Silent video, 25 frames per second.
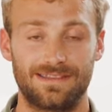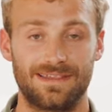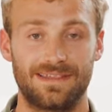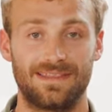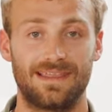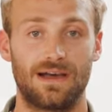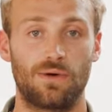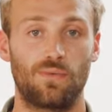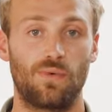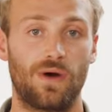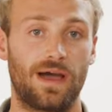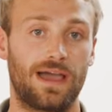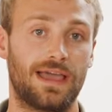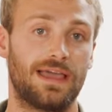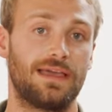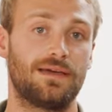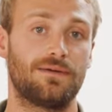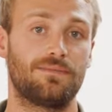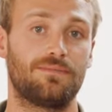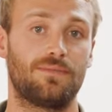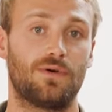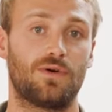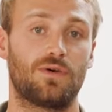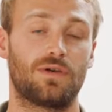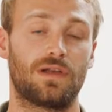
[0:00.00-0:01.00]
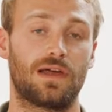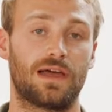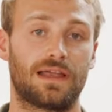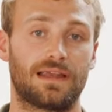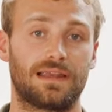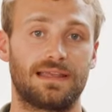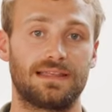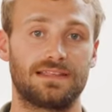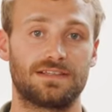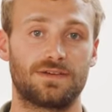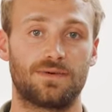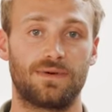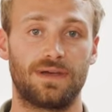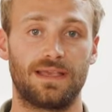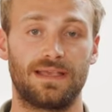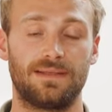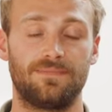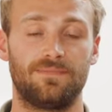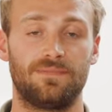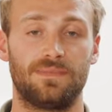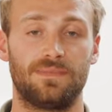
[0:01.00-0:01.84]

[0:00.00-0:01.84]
then they're way more likely to eat.